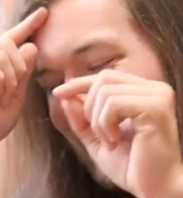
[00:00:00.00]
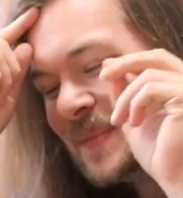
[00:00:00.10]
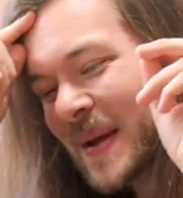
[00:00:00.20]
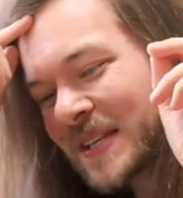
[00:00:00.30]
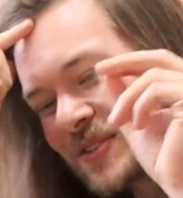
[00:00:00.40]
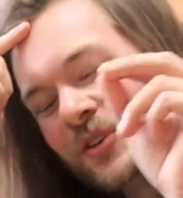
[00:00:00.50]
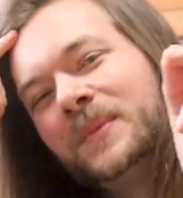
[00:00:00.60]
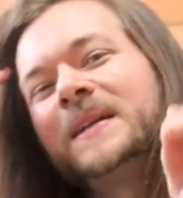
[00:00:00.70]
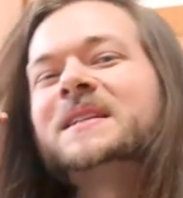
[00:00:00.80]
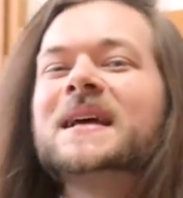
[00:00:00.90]
and it makes too
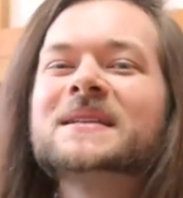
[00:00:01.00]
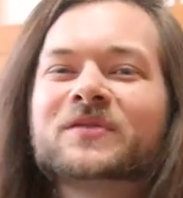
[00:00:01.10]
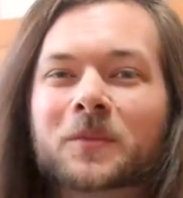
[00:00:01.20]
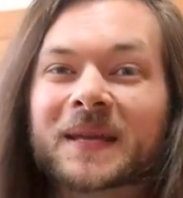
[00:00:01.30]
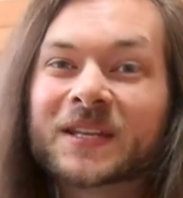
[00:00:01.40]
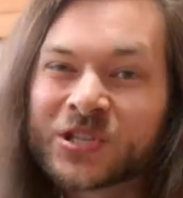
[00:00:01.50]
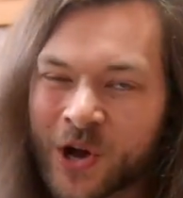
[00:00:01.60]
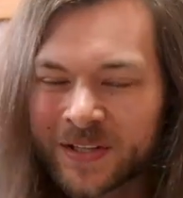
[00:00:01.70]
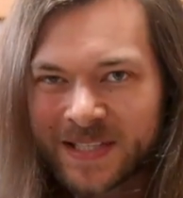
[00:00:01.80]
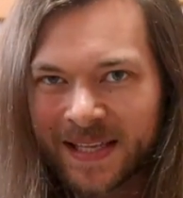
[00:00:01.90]
much sense for me
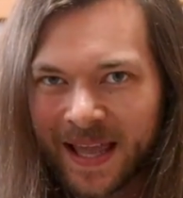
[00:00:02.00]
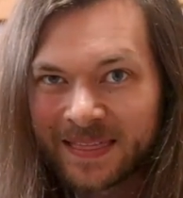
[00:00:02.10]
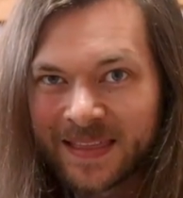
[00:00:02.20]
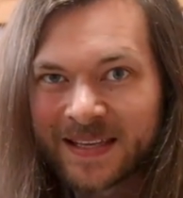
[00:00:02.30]
not to get